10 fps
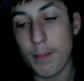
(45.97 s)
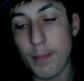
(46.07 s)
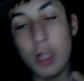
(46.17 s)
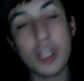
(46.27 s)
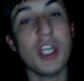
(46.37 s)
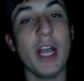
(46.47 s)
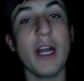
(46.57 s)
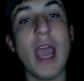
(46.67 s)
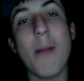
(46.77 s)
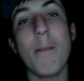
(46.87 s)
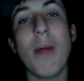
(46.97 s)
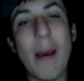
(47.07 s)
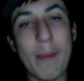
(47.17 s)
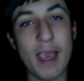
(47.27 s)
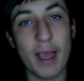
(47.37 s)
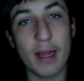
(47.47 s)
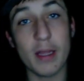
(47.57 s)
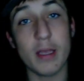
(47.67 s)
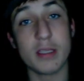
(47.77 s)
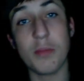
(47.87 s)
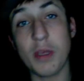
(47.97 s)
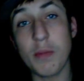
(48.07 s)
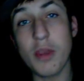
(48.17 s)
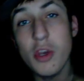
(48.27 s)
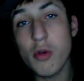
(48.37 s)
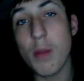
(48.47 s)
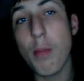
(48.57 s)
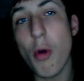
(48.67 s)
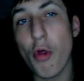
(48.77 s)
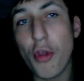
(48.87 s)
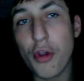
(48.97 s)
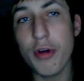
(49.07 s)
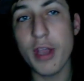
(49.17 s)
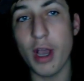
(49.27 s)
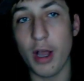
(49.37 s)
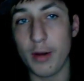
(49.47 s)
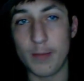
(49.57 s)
agenda and propaganda, something me and you can both agree on.